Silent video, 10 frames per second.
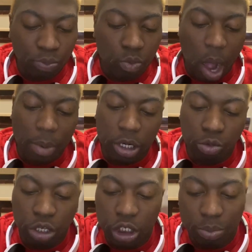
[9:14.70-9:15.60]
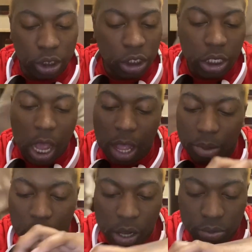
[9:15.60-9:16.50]
I'm on a rich time
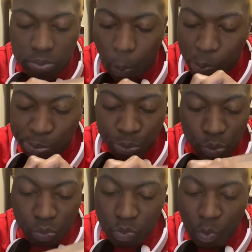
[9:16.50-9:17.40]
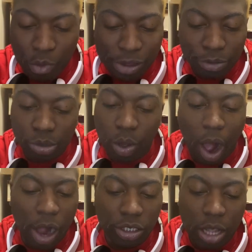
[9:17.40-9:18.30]
now. So,
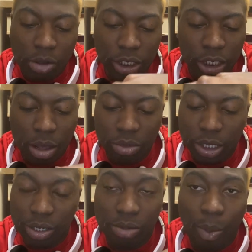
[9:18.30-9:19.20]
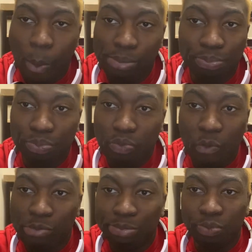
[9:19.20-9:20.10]
I ain't talking to no nigga.
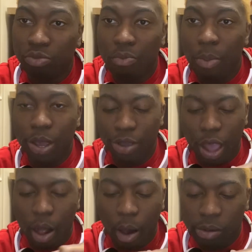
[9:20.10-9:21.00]
Period.